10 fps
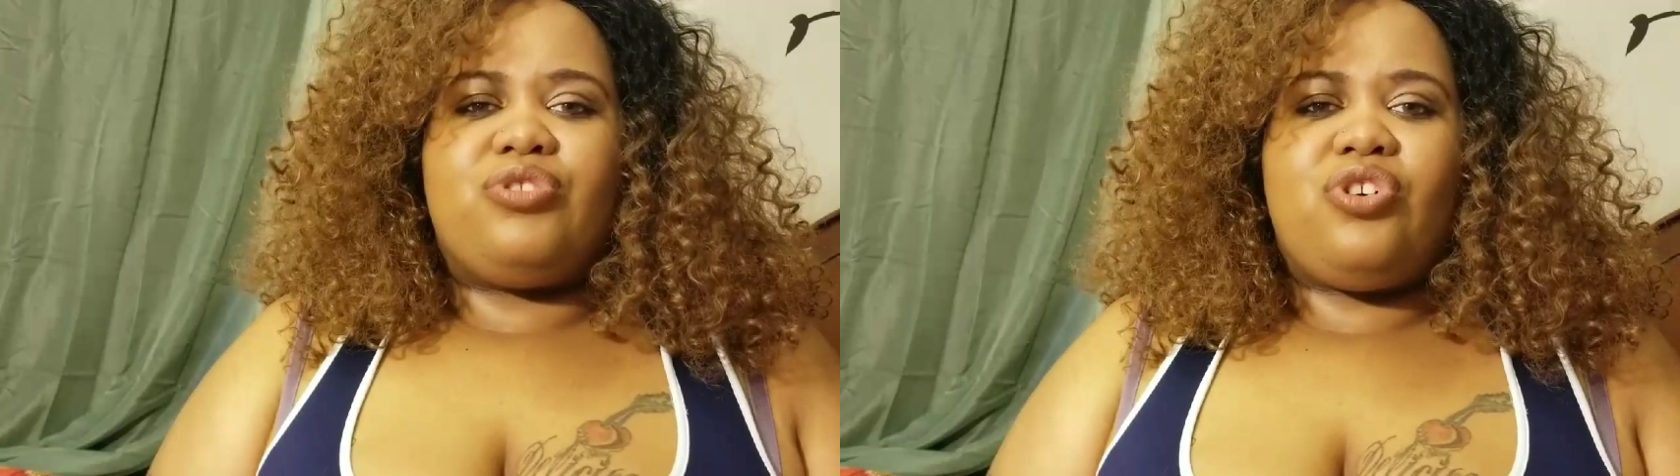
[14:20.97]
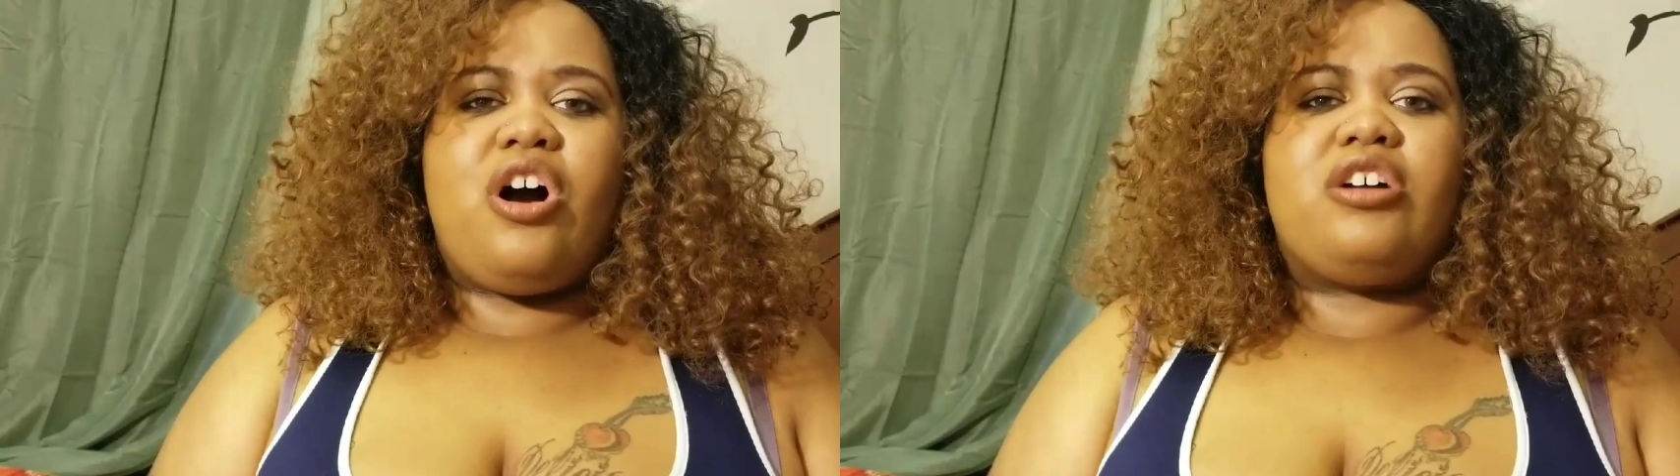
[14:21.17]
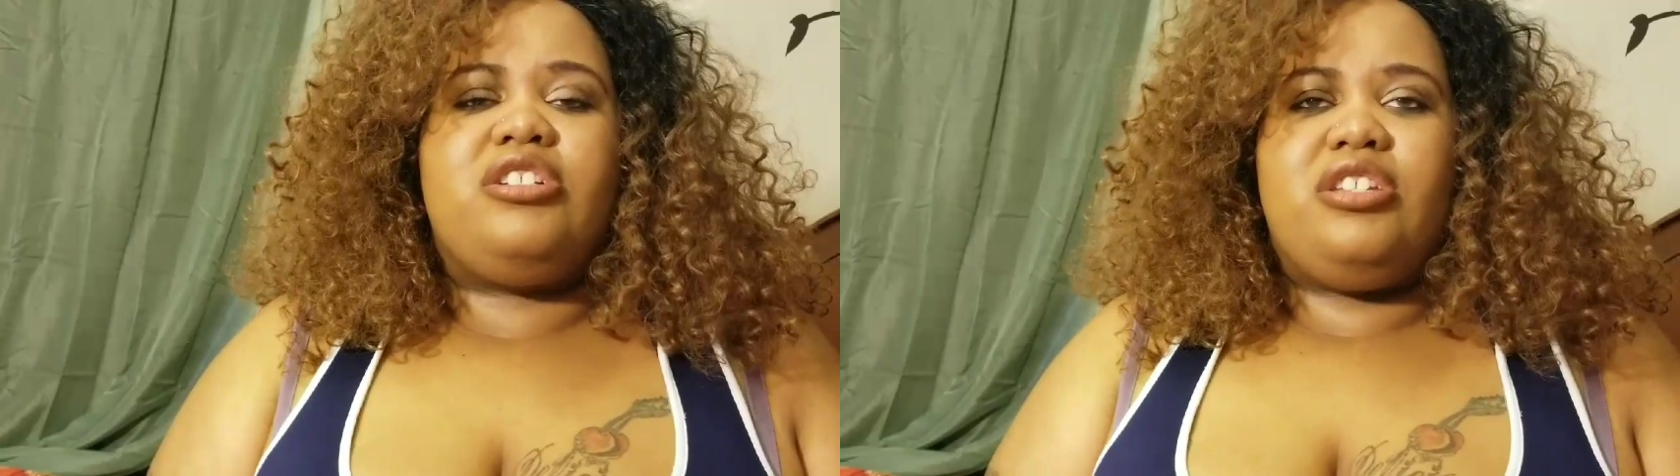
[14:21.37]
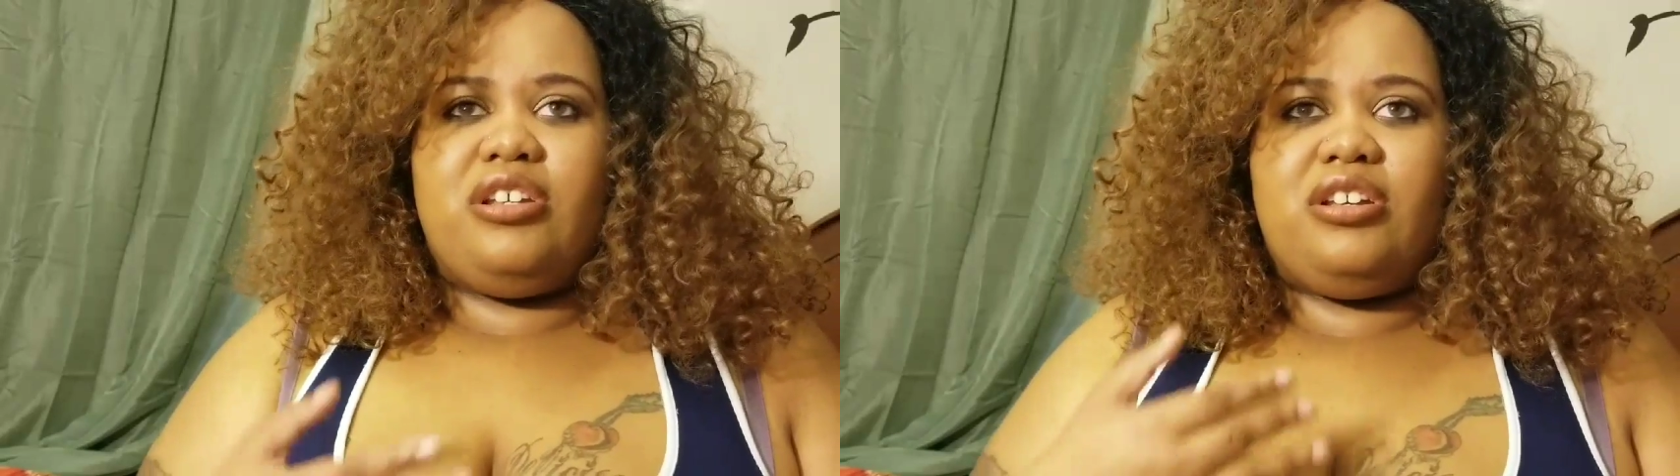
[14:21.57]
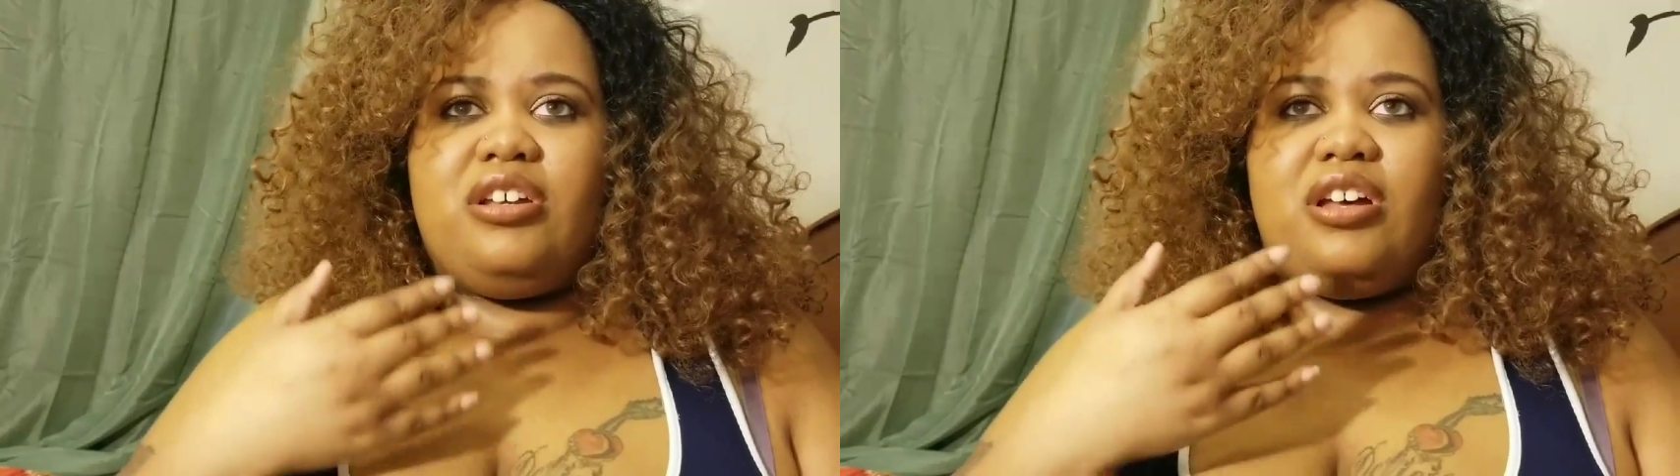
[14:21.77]
Talk
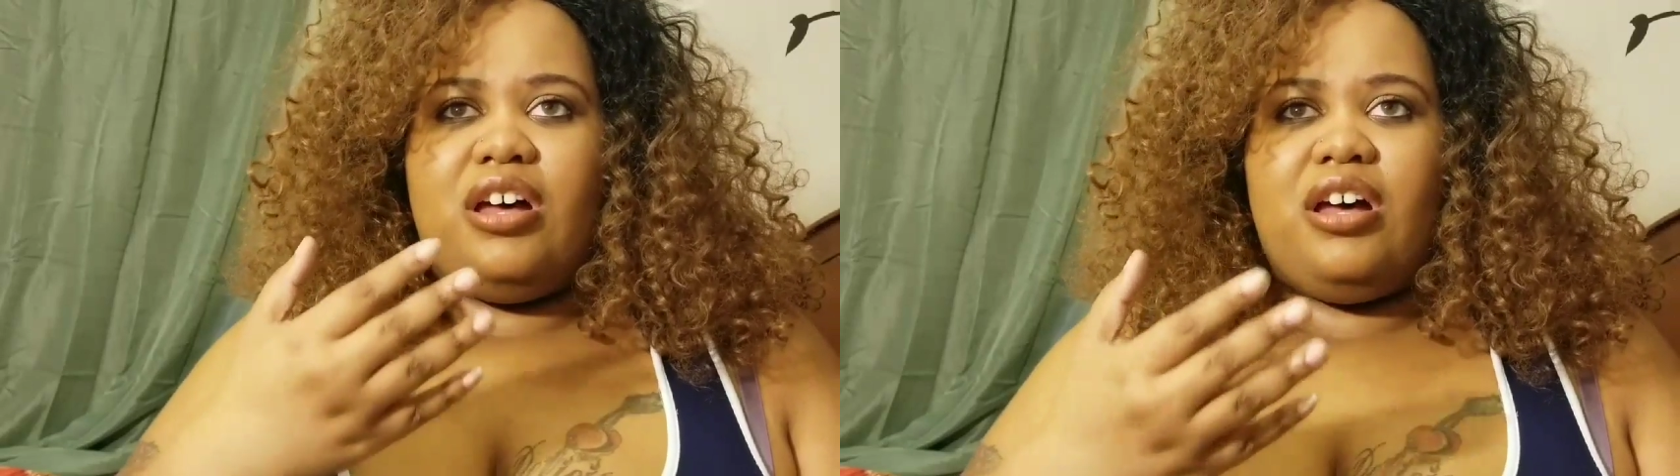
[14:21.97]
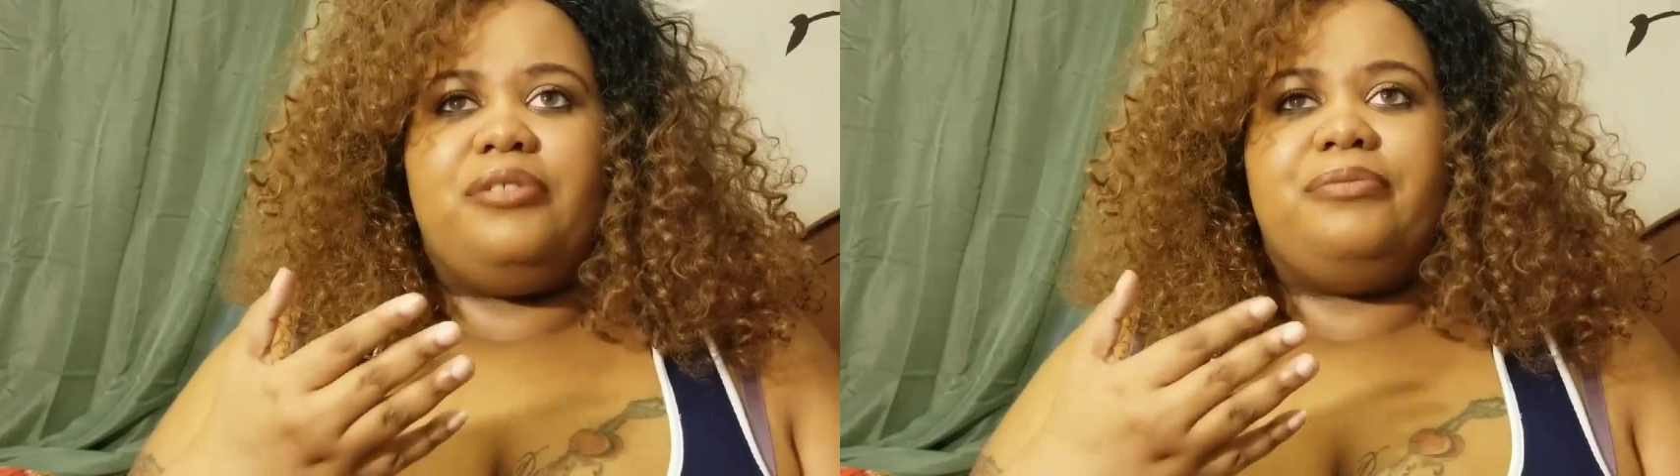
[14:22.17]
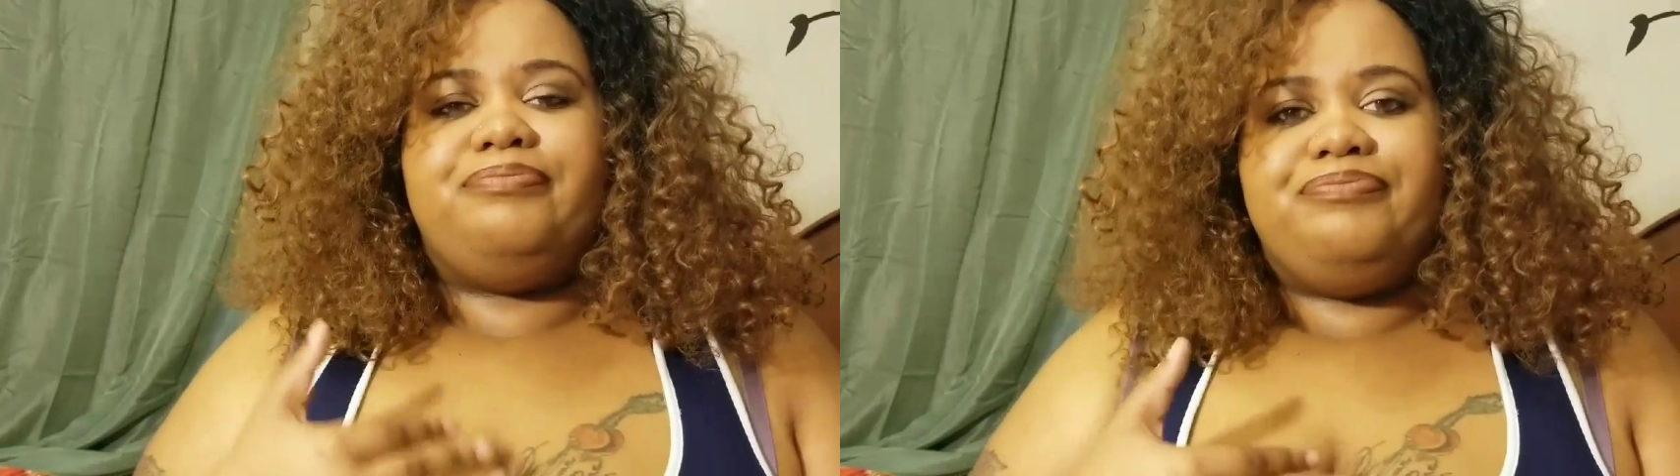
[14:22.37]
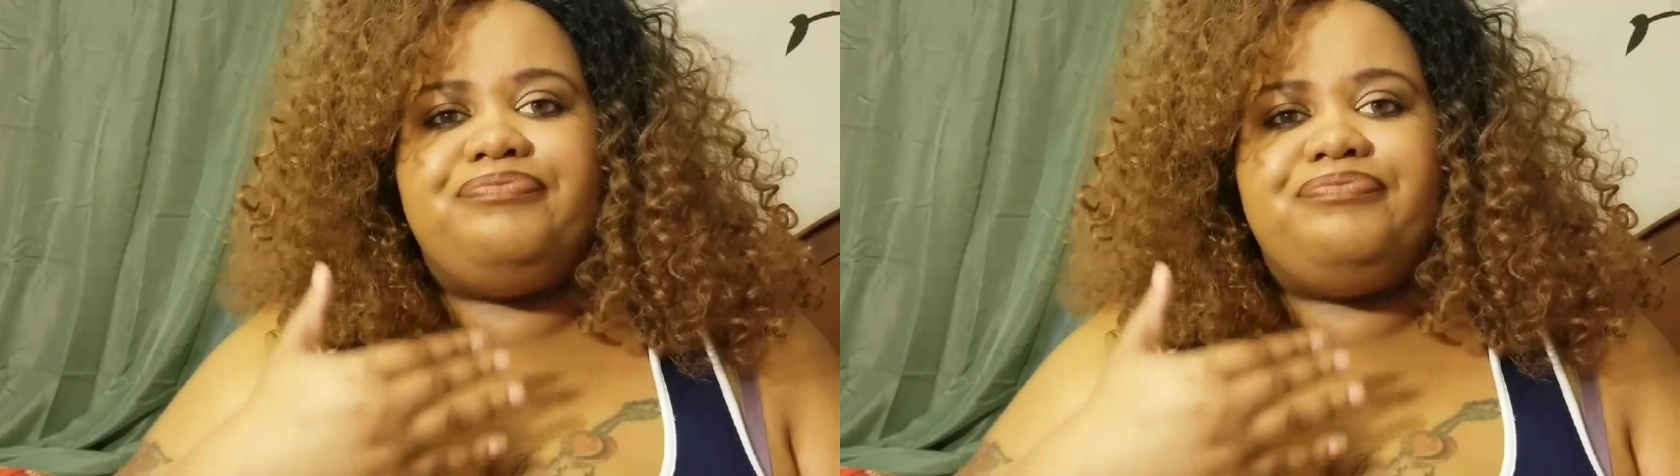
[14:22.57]
to